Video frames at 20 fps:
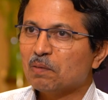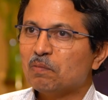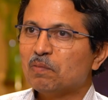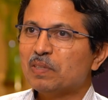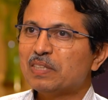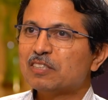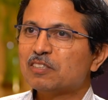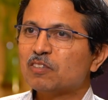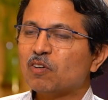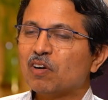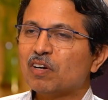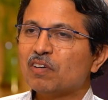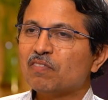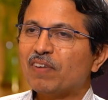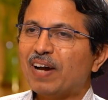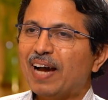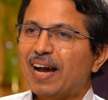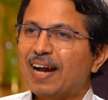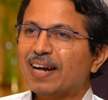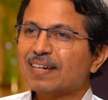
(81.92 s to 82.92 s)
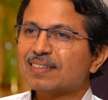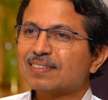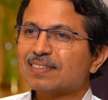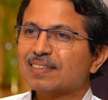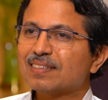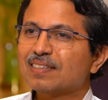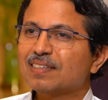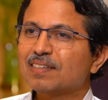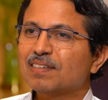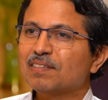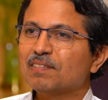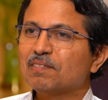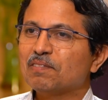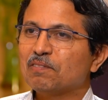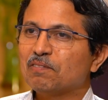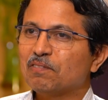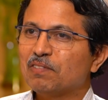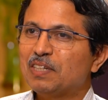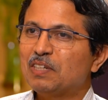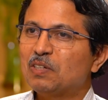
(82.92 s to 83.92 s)
Which sort of acts as a
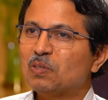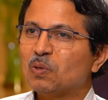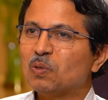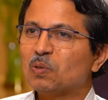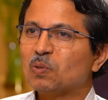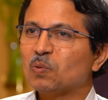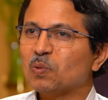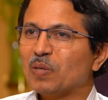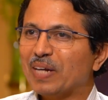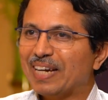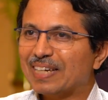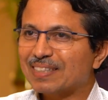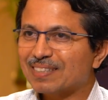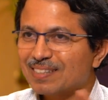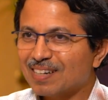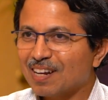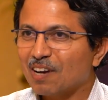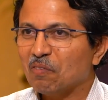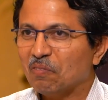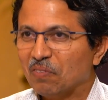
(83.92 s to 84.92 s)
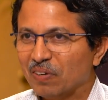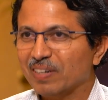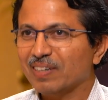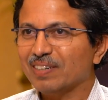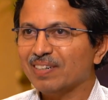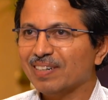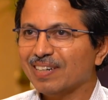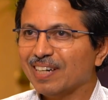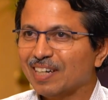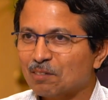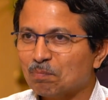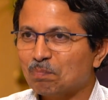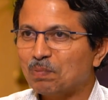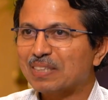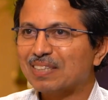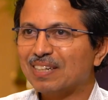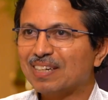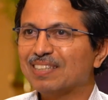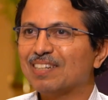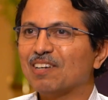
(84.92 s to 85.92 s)
window to external world,
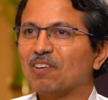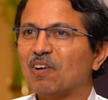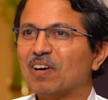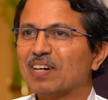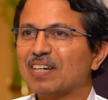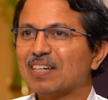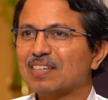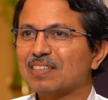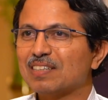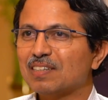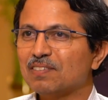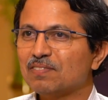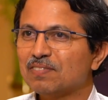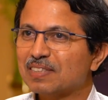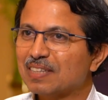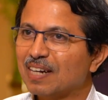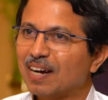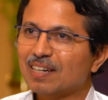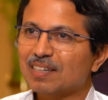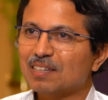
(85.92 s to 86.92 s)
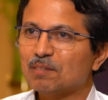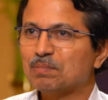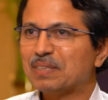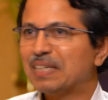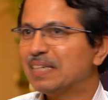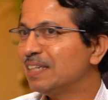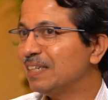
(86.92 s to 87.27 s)
especially in the context of startups and